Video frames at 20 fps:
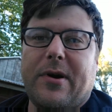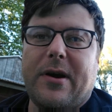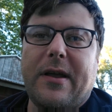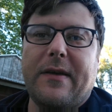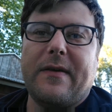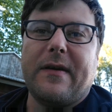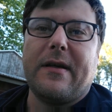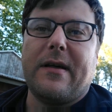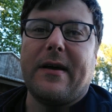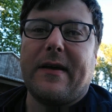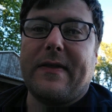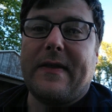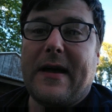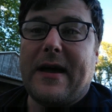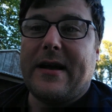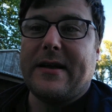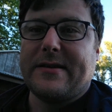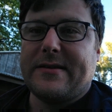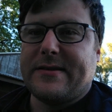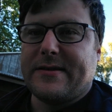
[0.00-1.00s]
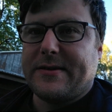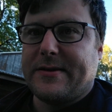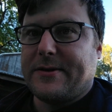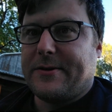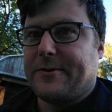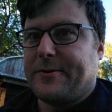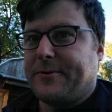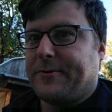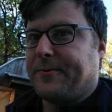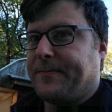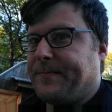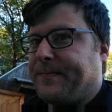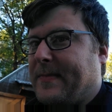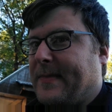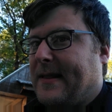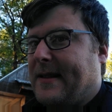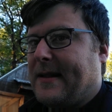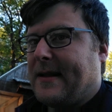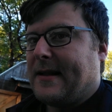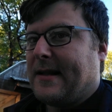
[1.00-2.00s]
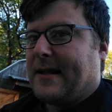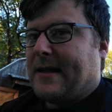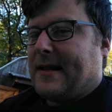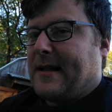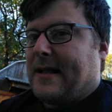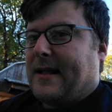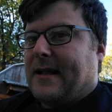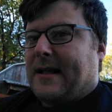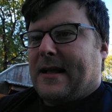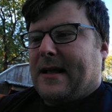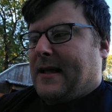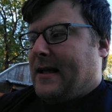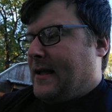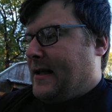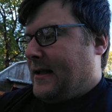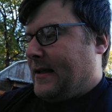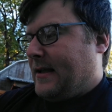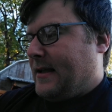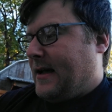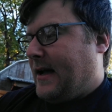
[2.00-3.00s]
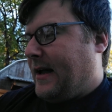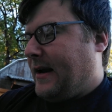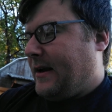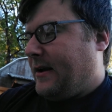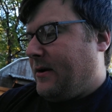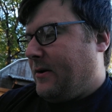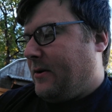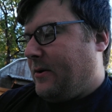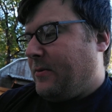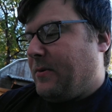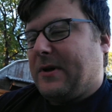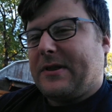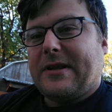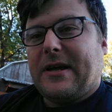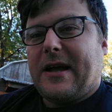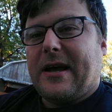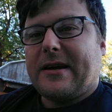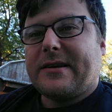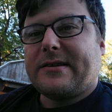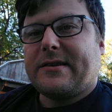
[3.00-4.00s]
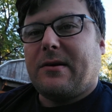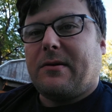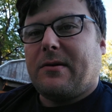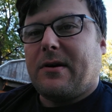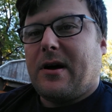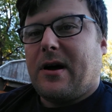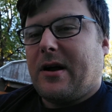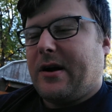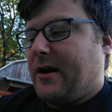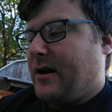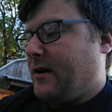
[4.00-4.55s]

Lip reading: or anything like that, so kind of going, what the heck's going on